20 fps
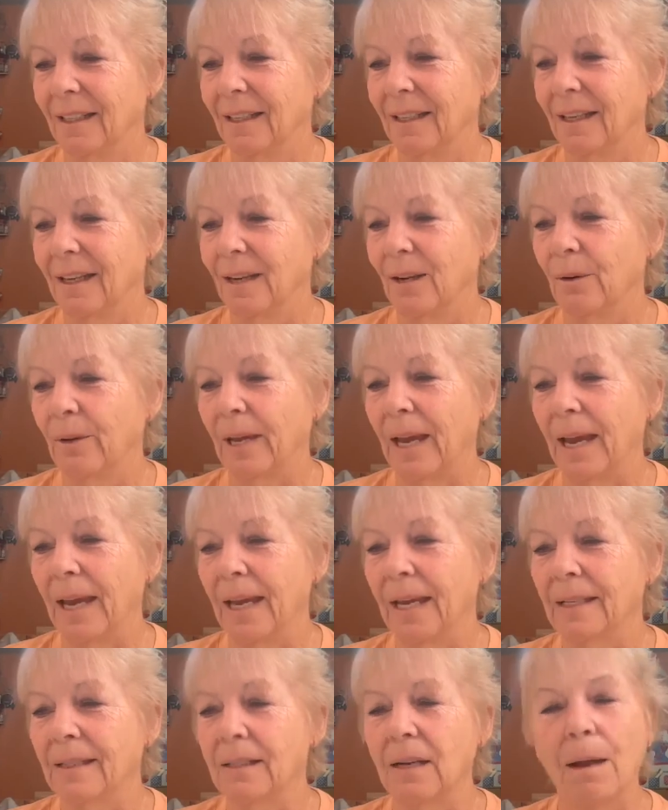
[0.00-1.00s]
Okay,
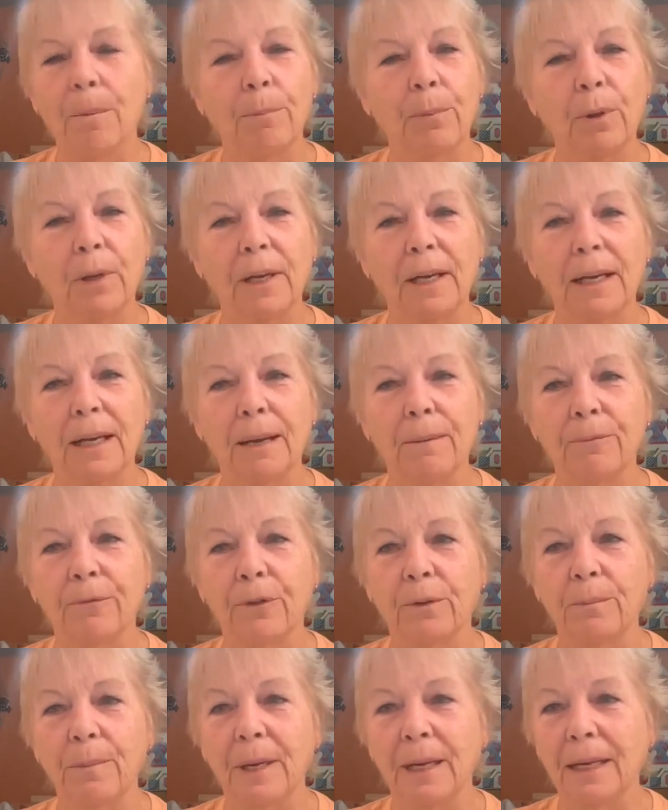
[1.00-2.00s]
it's not pulling it up
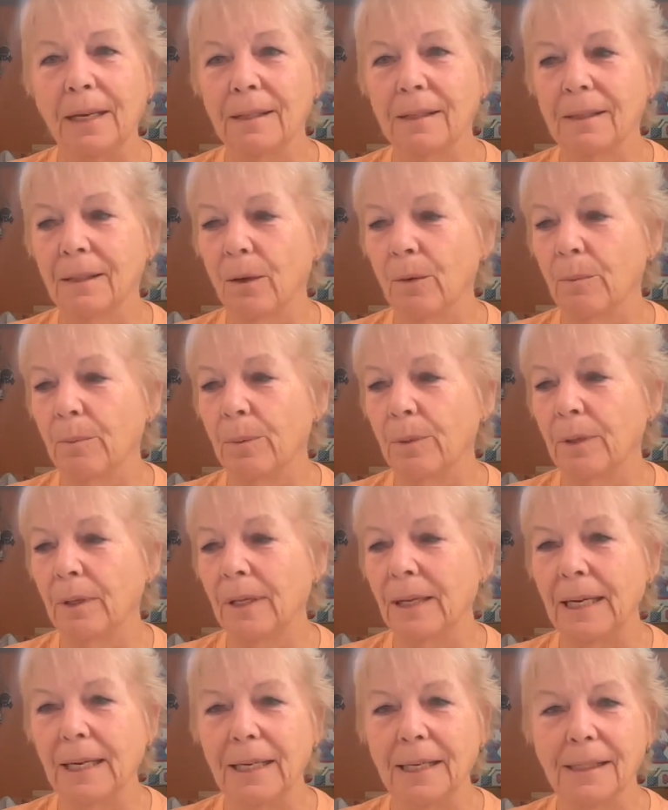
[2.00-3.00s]
for me. So
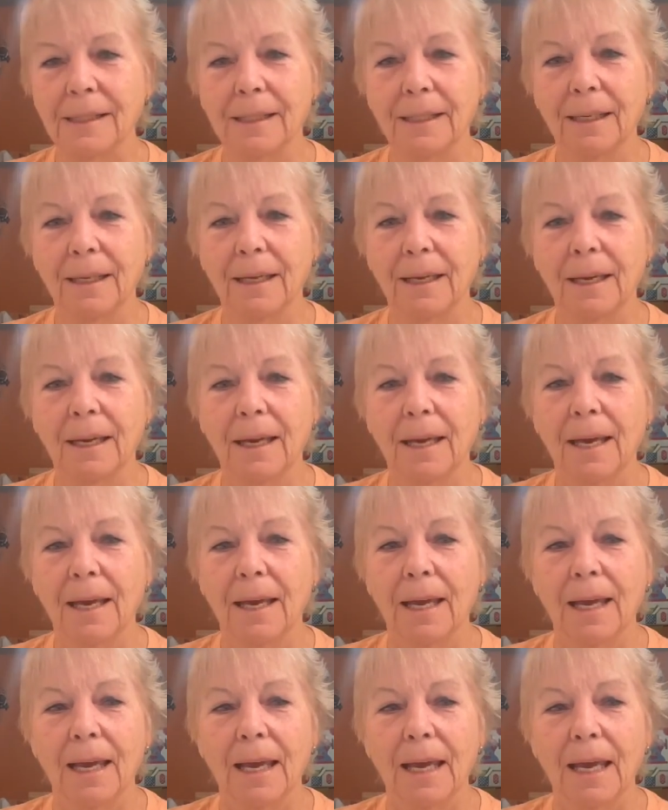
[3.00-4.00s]
please,
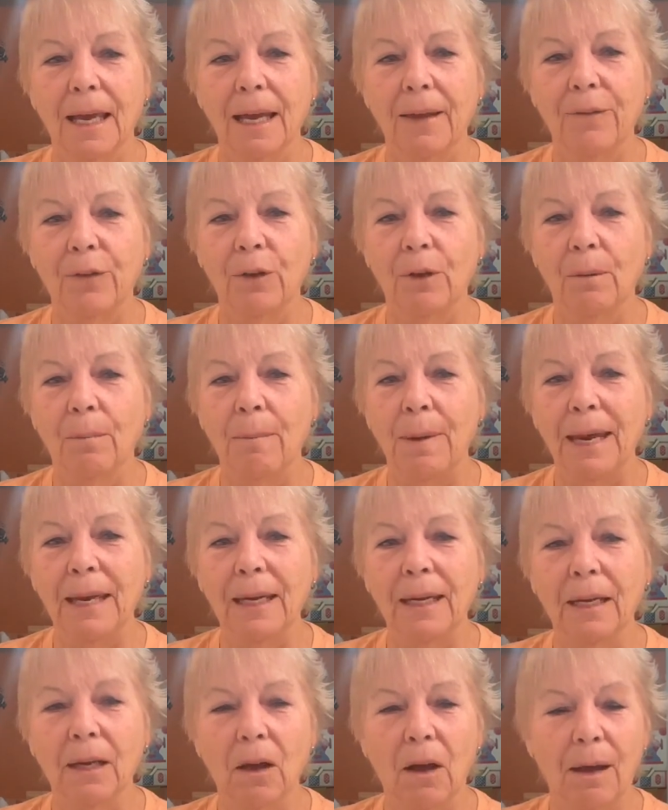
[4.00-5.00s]
if you'll make
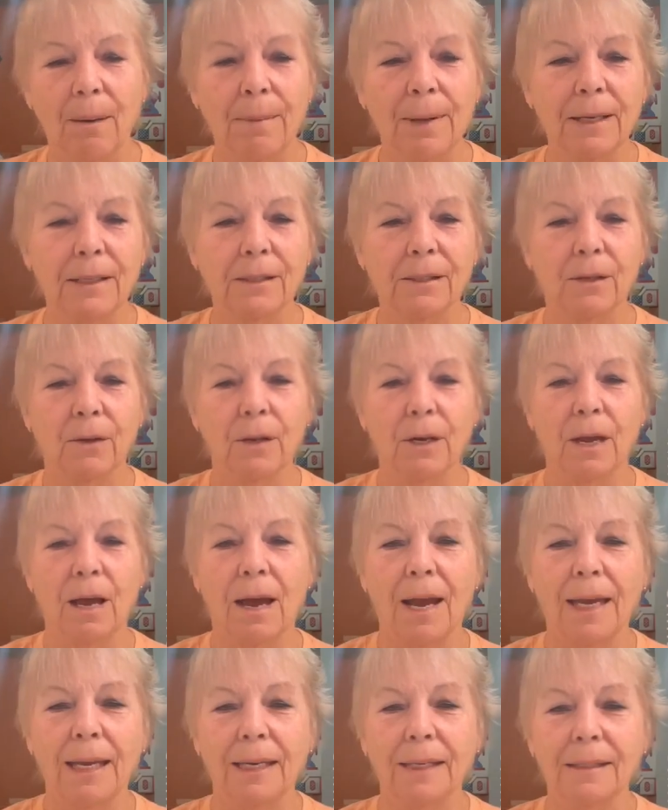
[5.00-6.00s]
a comment so that
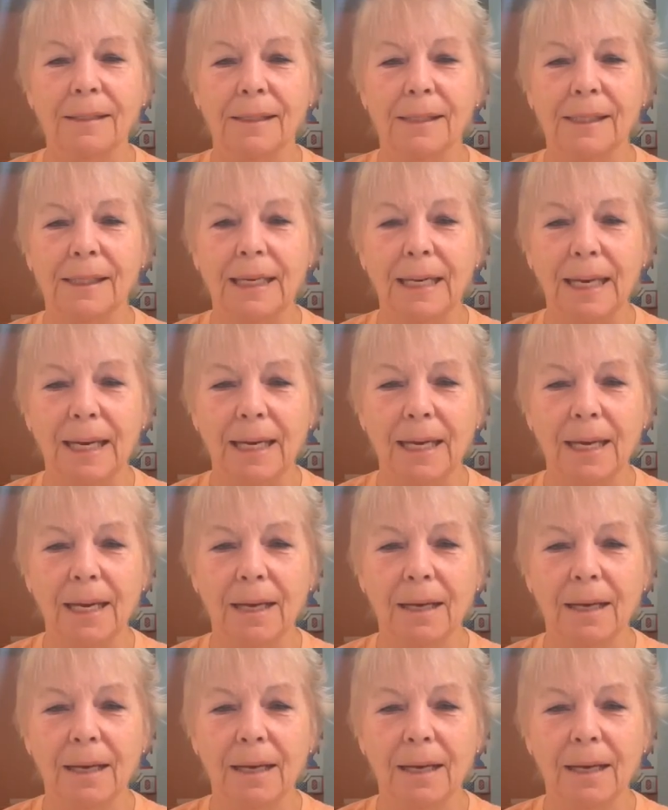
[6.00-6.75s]
I can see,